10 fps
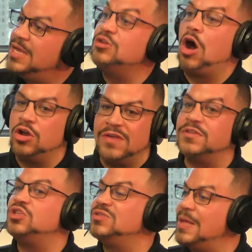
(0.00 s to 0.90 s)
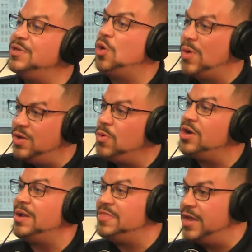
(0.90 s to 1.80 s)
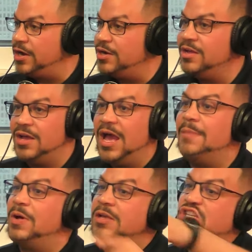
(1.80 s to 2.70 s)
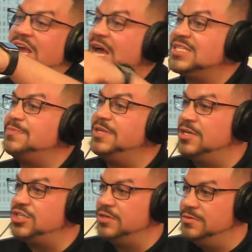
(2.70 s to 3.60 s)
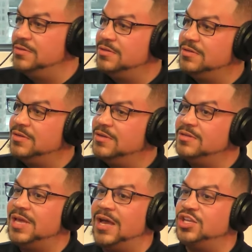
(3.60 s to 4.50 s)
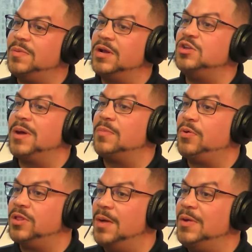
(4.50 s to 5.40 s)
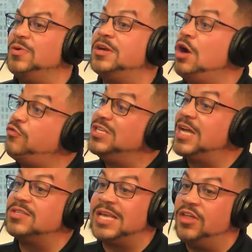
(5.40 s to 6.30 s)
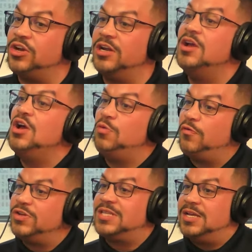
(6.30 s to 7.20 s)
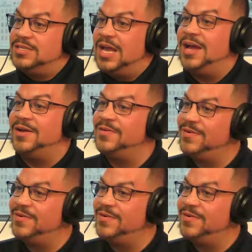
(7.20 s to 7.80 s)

come show, out. Man, All you show. have to do is let me know when and where, and I'm there. That's your bet. But Jay has to be there too. Oh man. Yeah, you better you better pull up, and we can all freestyle together. We'll freestyle. yeah.